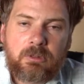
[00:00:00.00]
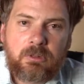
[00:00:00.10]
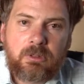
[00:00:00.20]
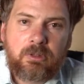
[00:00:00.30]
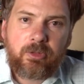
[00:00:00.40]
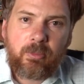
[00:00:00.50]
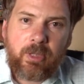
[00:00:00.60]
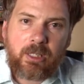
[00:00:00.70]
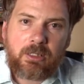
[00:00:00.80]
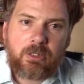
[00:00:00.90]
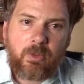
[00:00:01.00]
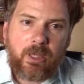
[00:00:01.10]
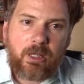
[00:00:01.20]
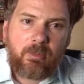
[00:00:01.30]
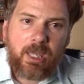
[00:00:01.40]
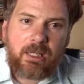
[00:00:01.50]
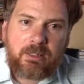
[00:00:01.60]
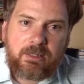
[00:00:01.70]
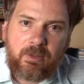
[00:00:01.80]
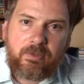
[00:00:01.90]
And from that, Joanna made a
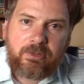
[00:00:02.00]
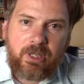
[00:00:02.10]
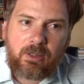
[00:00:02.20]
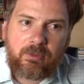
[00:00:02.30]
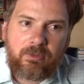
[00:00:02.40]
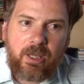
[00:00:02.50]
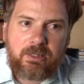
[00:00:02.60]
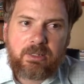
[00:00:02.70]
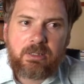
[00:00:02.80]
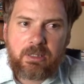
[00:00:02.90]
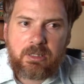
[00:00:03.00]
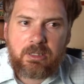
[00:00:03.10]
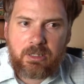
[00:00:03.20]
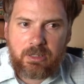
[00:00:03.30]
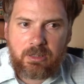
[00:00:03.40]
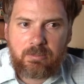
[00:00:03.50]
self-sacrificing decision.